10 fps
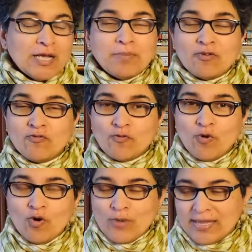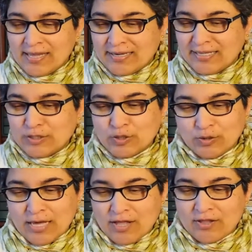Before we get into
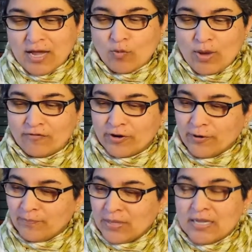that, however,